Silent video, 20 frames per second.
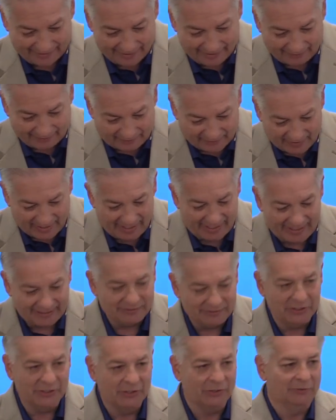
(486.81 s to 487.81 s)
They
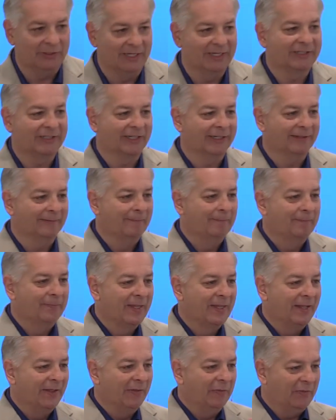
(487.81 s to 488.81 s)
knew, listen,
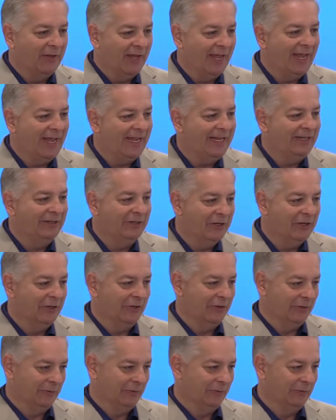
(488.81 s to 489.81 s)
they
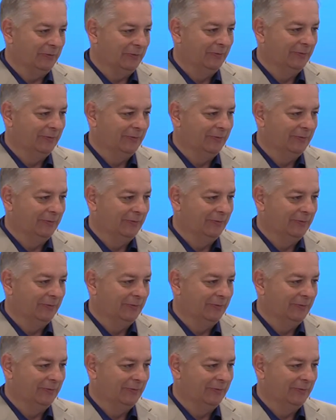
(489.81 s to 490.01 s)
knew